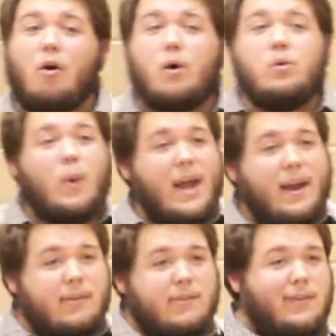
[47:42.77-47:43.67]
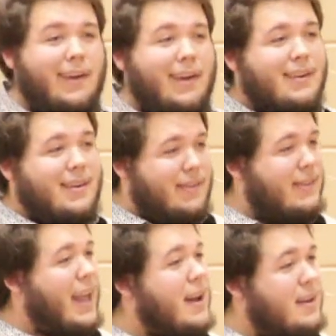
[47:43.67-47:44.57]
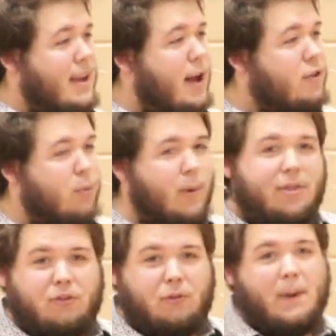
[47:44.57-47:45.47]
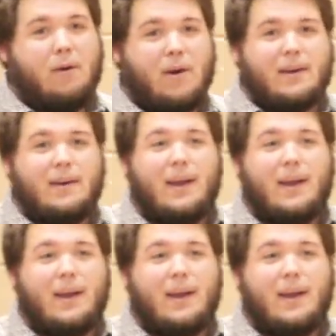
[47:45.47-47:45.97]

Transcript: own ways to stay in touch with the Spirit.